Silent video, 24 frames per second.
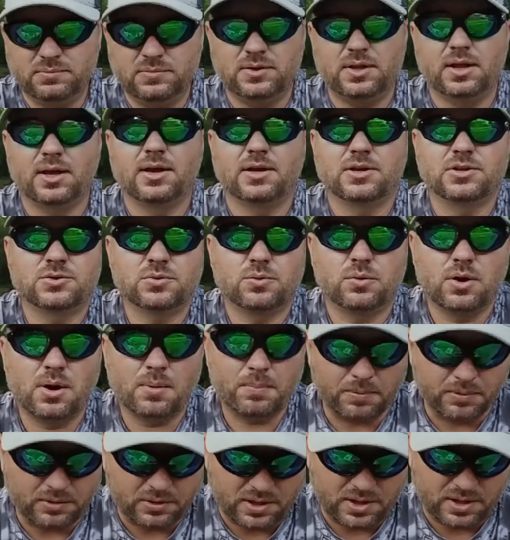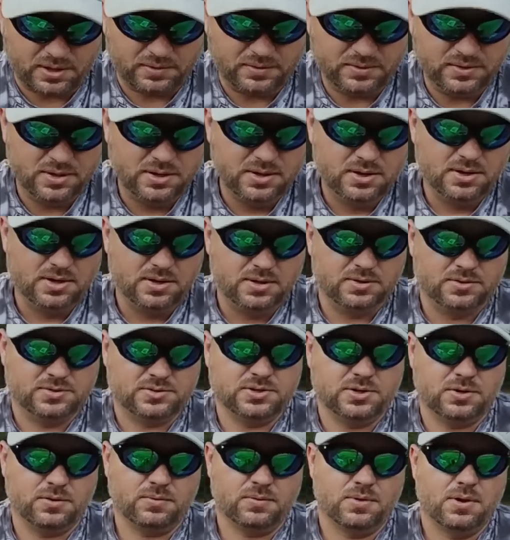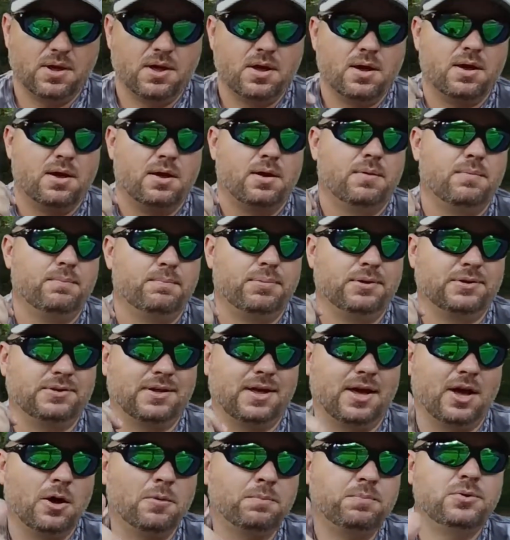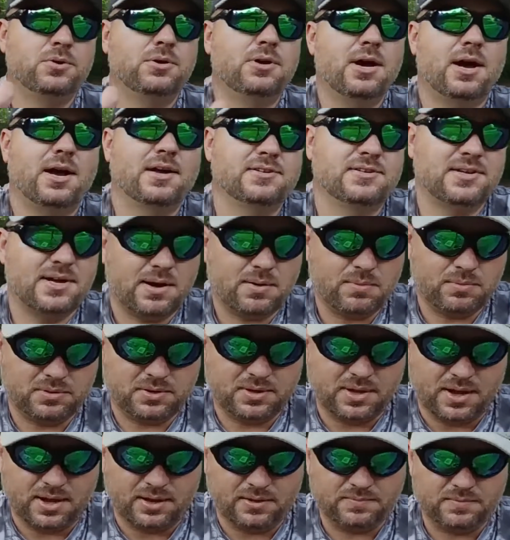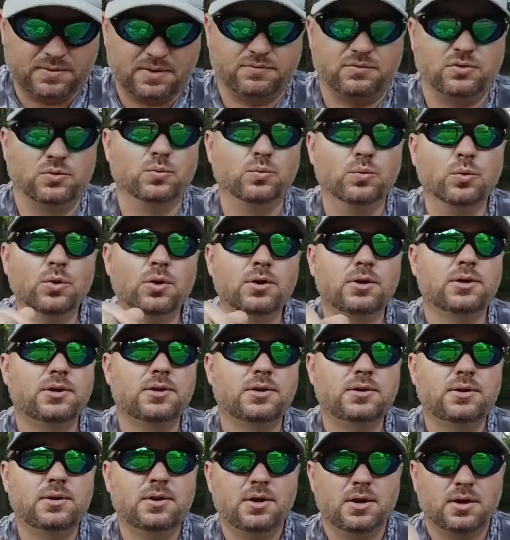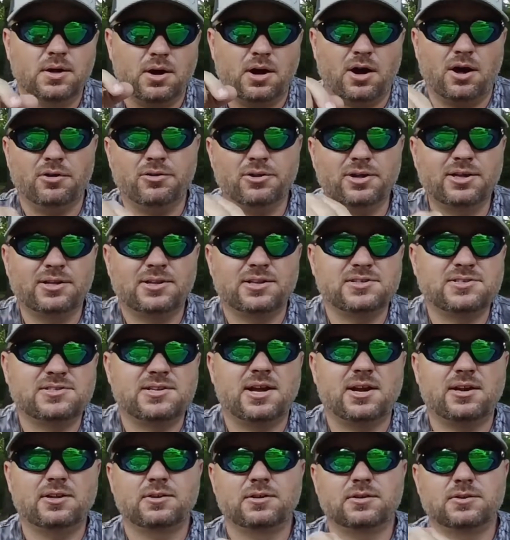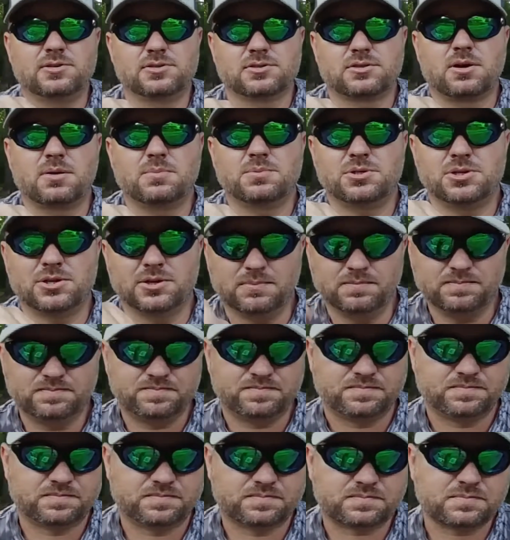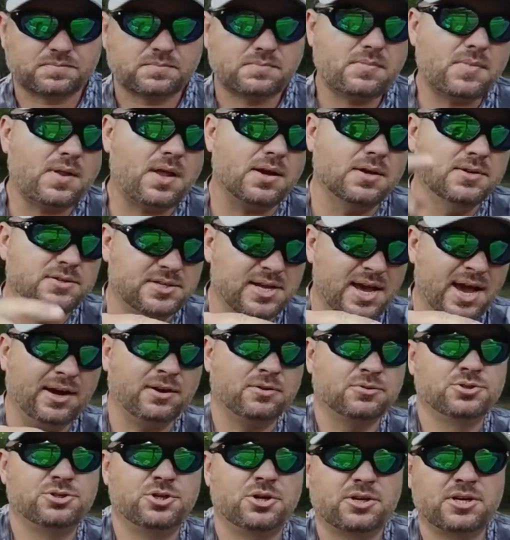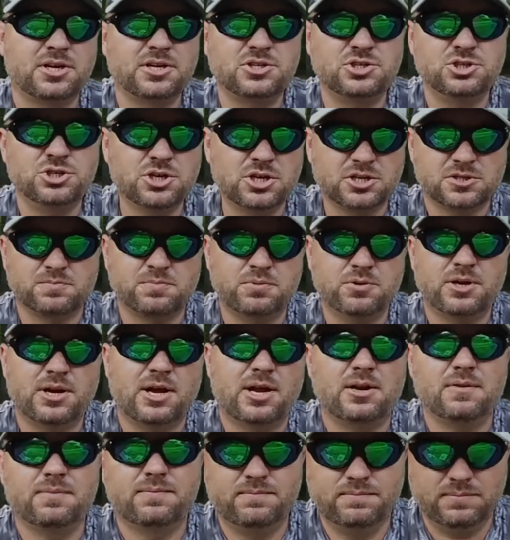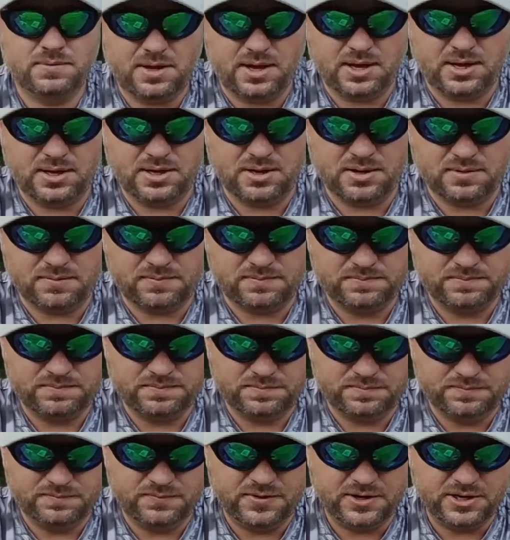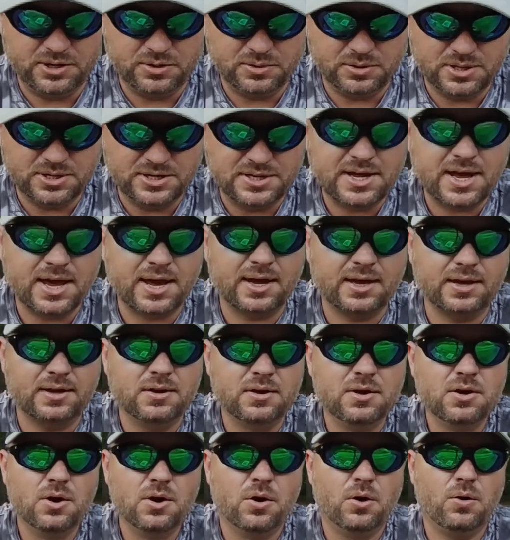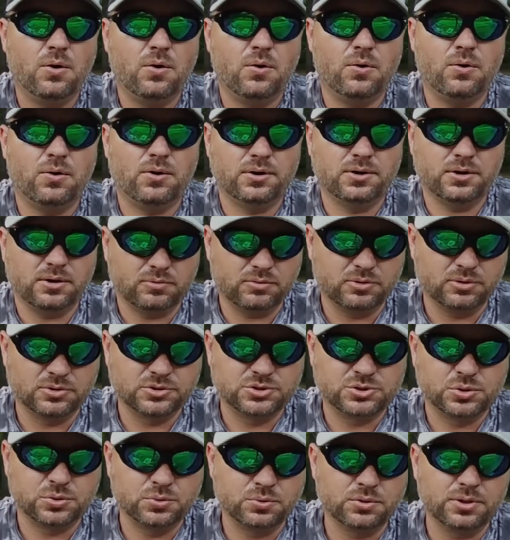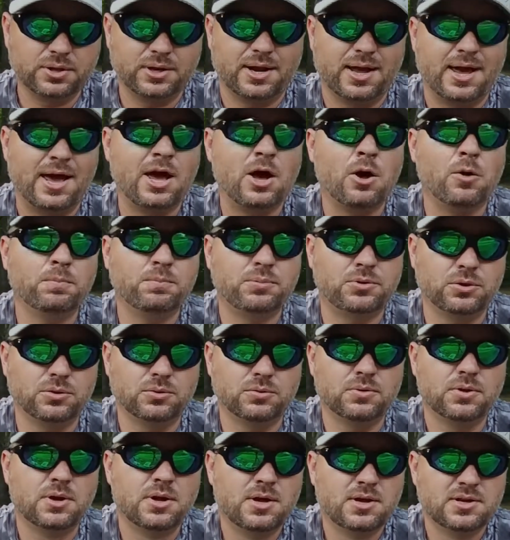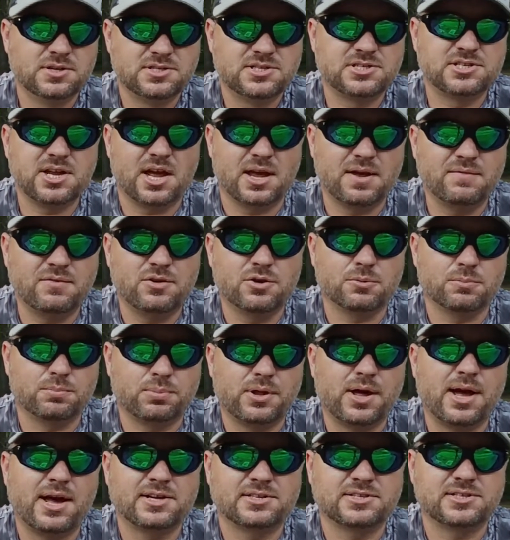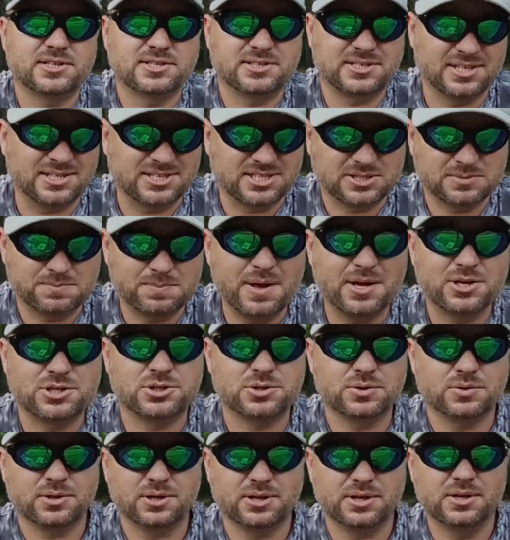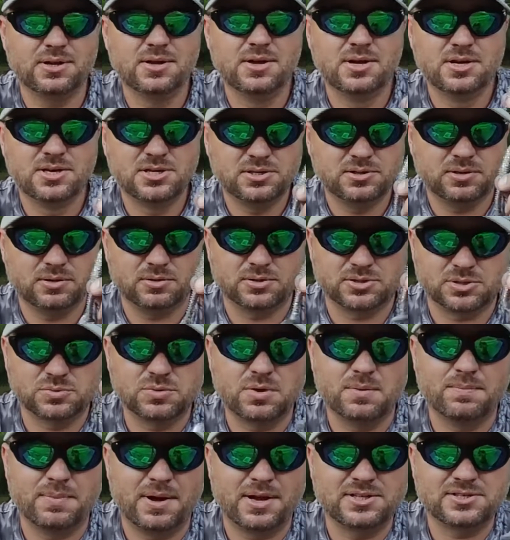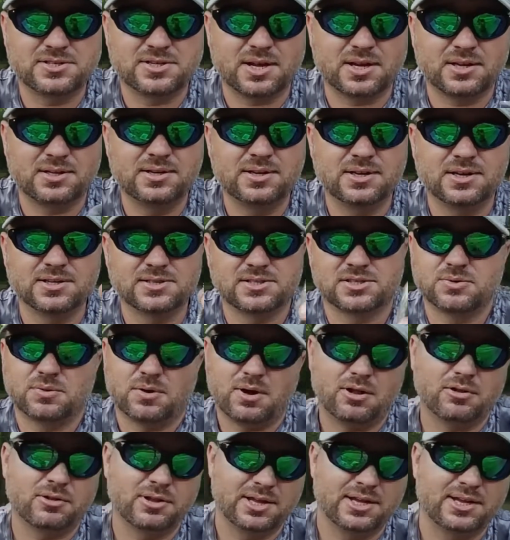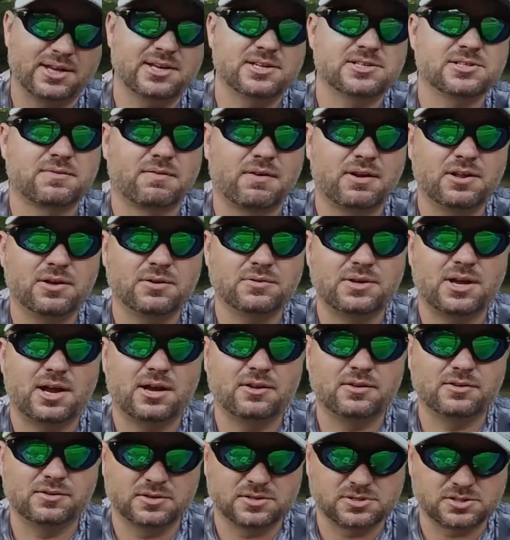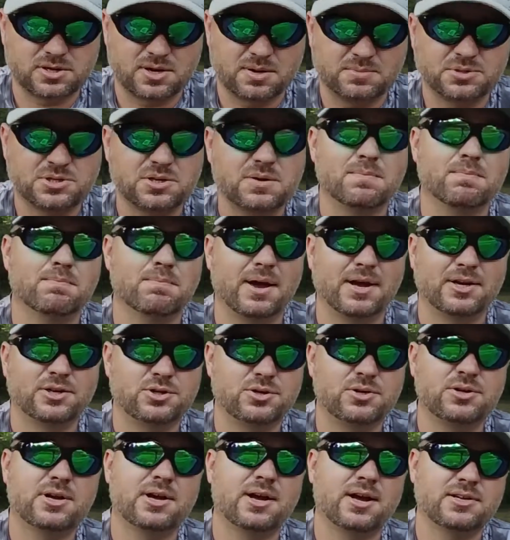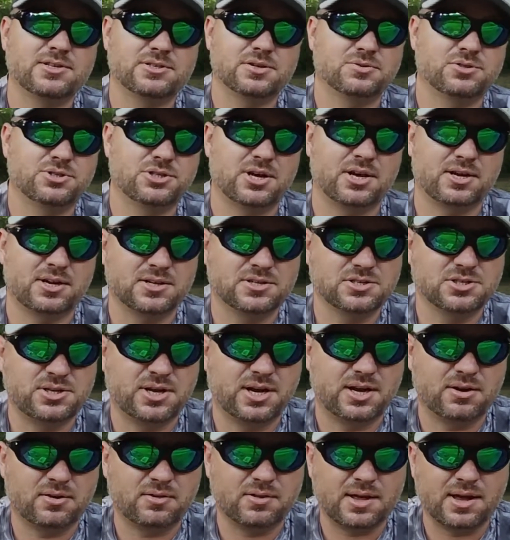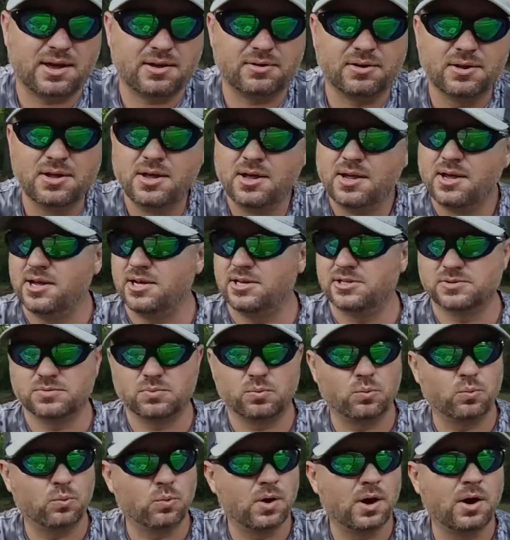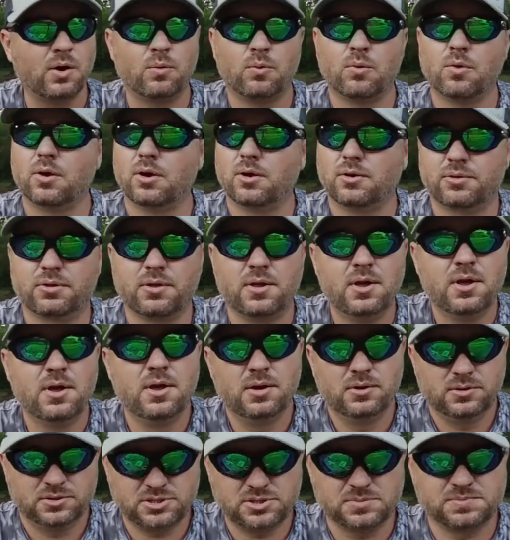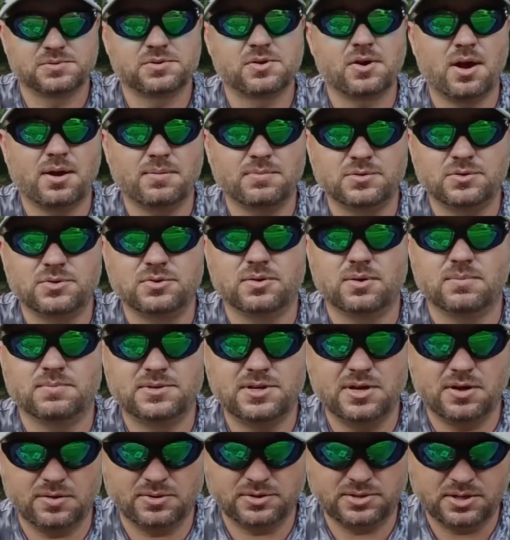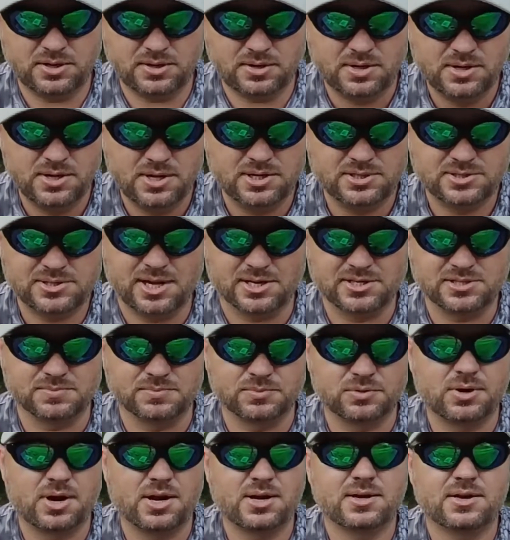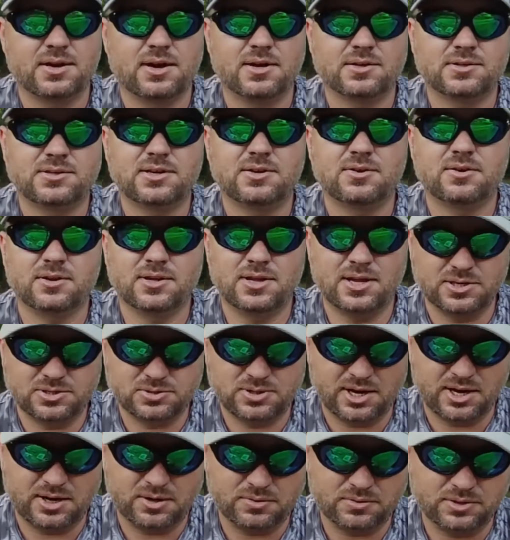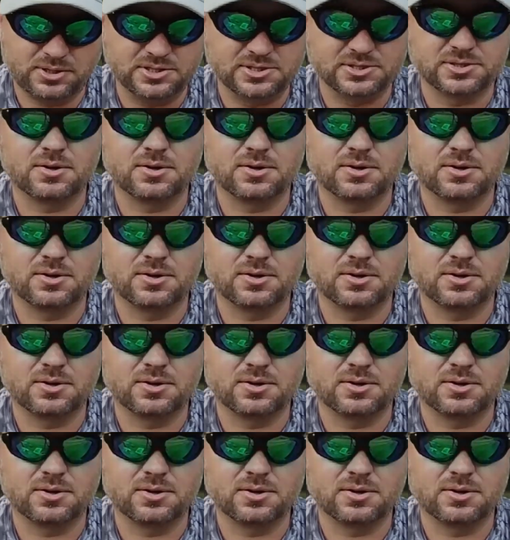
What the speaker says: They get tore up a lot. So, but to help you guys out with that, if you would, I'll link this down in the description. Tackle Junkie just put out a video today on a little tool that'll help you save your plastics, especially little swim baits like this. So I'll link his video down in the description. Make sure you guys go check his channel out. He's well worth subscribing to, I'm telling you. He's got some great content on that channel and he's a